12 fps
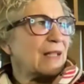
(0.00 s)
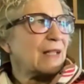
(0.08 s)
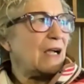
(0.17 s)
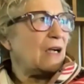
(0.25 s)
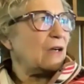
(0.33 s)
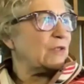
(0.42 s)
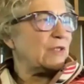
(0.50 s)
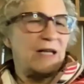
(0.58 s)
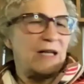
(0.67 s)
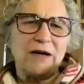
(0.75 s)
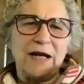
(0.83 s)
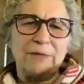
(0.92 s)
how
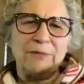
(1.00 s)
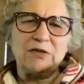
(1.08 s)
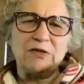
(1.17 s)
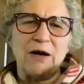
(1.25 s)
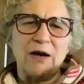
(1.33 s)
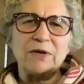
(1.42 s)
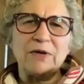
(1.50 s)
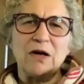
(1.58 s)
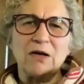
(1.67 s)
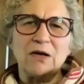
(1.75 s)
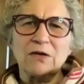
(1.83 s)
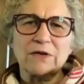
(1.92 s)
dare I be trumping
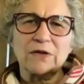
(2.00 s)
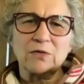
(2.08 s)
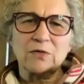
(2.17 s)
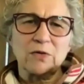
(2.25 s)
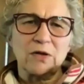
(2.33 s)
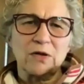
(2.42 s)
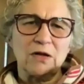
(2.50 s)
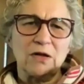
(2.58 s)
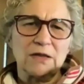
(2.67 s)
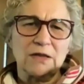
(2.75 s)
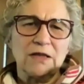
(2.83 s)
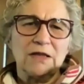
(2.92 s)
all over the
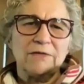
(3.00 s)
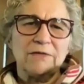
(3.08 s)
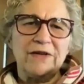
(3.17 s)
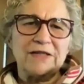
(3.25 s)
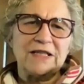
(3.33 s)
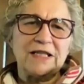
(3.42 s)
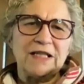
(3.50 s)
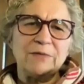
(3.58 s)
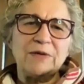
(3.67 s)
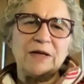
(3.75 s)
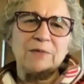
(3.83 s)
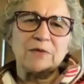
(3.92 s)
world, visiting
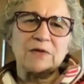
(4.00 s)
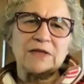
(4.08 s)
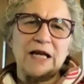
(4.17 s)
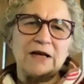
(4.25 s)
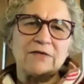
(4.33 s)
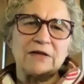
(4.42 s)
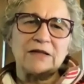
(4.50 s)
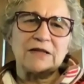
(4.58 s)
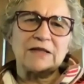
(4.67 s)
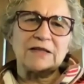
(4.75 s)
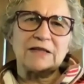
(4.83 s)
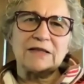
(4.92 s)
people's sacred
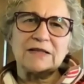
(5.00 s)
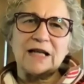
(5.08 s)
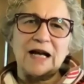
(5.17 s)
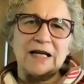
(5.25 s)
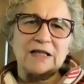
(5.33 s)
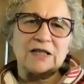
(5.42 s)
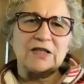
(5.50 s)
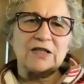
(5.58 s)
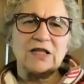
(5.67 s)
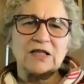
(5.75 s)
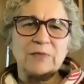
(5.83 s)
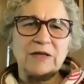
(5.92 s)
sites
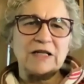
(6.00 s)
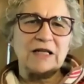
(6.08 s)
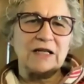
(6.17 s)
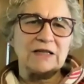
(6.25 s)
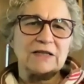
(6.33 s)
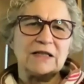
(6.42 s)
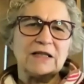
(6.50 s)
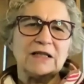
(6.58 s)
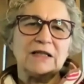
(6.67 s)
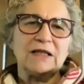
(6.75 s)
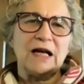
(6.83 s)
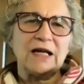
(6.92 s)
just because
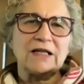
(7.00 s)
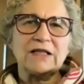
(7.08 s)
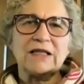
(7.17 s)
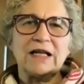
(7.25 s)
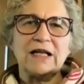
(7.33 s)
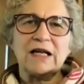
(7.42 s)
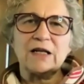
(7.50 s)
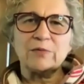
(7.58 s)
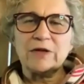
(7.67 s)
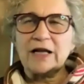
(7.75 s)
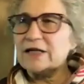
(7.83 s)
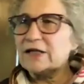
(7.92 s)
I could get on a
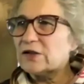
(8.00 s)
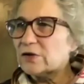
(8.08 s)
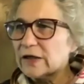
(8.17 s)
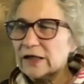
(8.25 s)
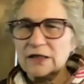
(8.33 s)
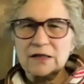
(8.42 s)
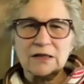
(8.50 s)
plane and do it.